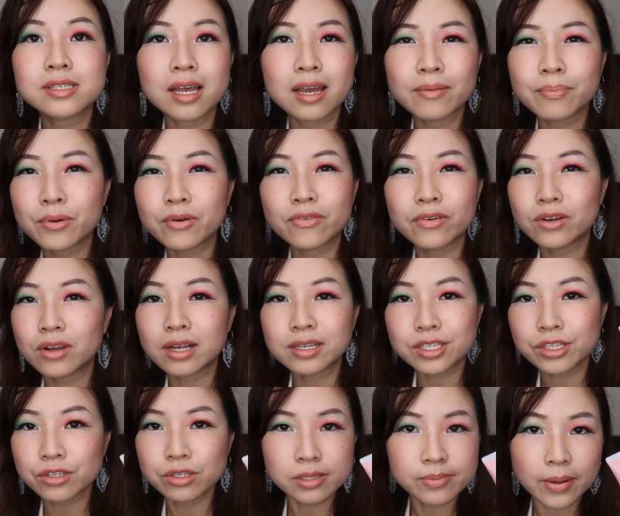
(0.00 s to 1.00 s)
I prefer not
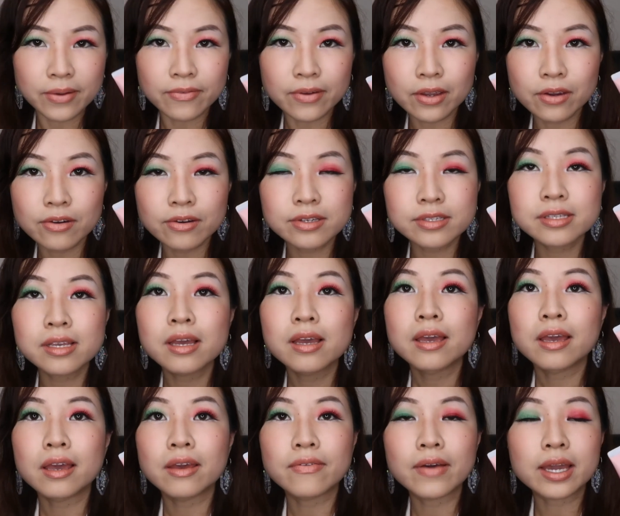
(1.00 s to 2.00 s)
to use my fingers
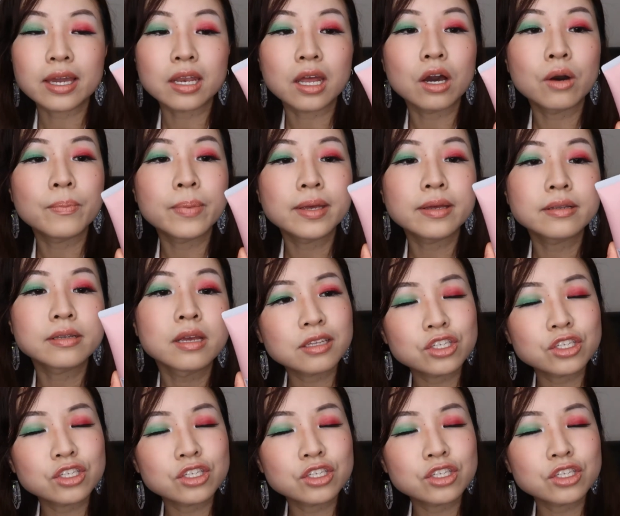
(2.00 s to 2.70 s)
if I can help it.